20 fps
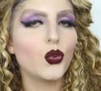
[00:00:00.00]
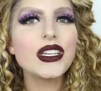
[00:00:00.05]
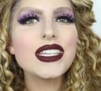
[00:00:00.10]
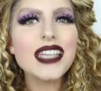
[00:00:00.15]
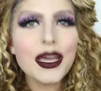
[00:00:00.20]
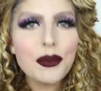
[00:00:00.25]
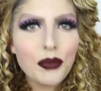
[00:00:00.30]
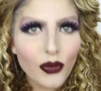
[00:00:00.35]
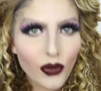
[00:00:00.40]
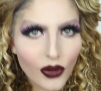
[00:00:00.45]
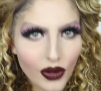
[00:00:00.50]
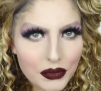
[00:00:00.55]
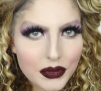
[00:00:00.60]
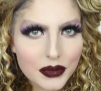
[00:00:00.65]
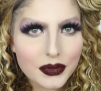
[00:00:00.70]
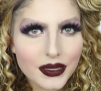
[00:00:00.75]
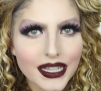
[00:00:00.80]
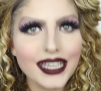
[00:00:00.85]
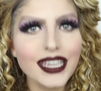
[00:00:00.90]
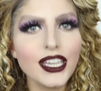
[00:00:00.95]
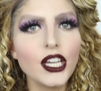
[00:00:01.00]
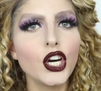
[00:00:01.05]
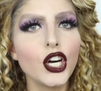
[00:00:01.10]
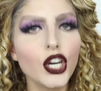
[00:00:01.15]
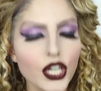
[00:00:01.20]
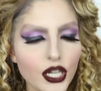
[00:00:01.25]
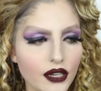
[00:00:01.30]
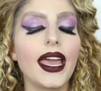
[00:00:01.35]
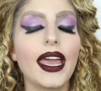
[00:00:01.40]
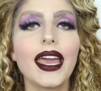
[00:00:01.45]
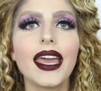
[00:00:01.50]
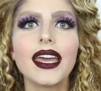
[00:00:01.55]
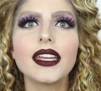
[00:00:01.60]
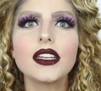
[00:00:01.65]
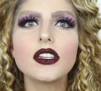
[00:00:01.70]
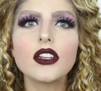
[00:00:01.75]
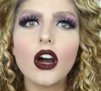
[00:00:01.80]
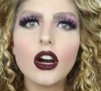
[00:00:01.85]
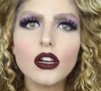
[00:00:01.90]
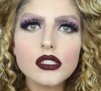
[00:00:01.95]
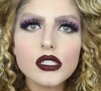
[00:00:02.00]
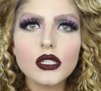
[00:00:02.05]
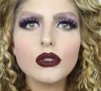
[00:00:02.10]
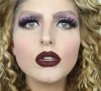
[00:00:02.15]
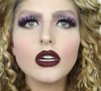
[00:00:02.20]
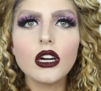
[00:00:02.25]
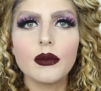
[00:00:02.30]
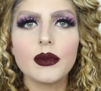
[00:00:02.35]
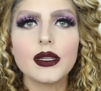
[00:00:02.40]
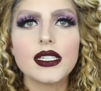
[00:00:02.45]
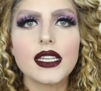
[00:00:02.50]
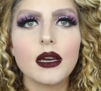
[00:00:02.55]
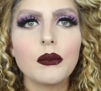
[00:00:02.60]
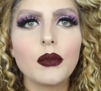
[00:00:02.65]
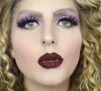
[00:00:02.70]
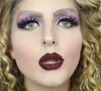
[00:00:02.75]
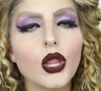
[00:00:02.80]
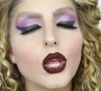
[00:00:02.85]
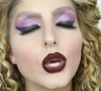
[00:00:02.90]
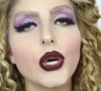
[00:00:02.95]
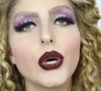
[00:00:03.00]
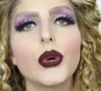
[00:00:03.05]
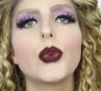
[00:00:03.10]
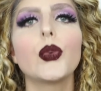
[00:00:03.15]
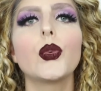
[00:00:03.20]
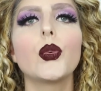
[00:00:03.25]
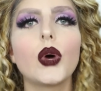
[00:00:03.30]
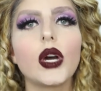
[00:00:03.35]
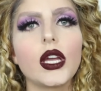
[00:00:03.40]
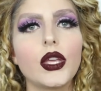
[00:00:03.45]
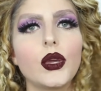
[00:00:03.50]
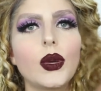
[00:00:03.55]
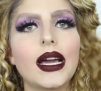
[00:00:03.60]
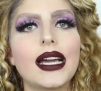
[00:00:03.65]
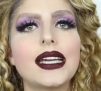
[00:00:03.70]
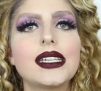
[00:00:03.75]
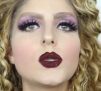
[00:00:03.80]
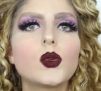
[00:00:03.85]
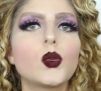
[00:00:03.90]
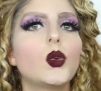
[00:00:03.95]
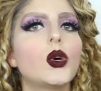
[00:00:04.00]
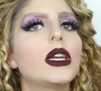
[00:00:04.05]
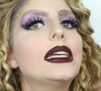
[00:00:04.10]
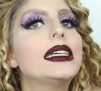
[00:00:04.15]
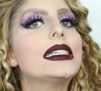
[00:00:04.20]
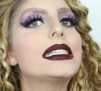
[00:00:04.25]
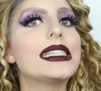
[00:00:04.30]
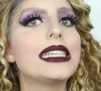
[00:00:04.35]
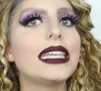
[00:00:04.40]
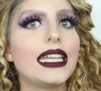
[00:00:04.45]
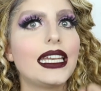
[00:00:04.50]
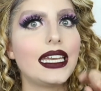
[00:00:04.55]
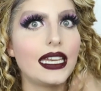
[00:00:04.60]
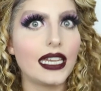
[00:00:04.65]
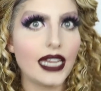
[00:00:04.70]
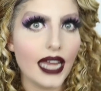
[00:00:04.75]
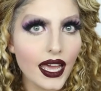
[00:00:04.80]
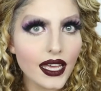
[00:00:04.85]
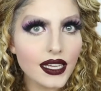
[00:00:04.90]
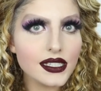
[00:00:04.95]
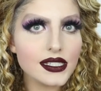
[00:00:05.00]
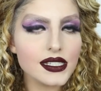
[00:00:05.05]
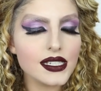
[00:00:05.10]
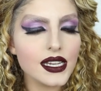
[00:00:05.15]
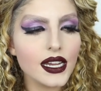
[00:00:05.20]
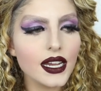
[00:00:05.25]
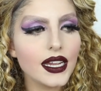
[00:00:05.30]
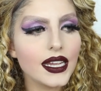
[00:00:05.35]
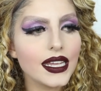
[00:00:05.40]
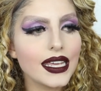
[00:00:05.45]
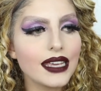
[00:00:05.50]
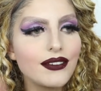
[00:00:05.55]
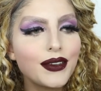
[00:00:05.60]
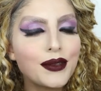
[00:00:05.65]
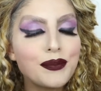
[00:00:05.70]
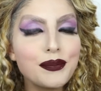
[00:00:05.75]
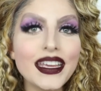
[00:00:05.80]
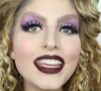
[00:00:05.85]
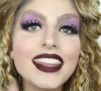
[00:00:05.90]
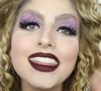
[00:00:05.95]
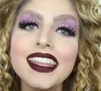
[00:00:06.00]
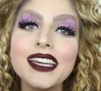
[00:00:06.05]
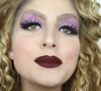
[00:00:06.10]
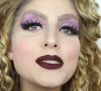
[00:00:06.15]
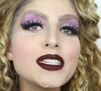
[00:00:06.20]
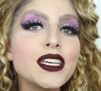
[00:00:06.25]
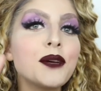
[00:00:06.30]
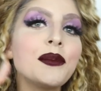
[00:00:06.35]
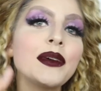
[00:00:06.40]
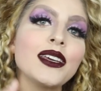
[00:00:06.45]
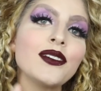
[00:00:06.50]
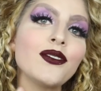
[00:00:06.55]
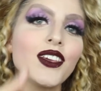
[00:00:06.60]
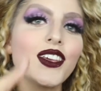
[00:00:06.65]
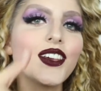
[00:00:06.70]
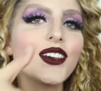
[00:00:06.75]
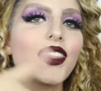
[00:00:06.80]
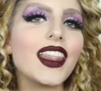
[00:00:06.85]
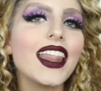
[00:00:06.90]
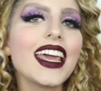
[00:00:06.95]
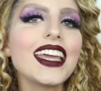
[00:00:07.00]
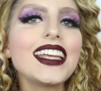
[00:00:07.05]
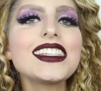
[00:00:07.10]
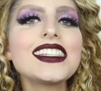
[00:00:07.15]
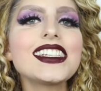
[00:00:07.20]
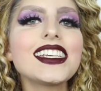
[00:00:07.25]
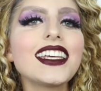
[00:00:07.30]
which I probably could have. And also comment down below what you guys want to see next. Give it a big thumbs up if you liked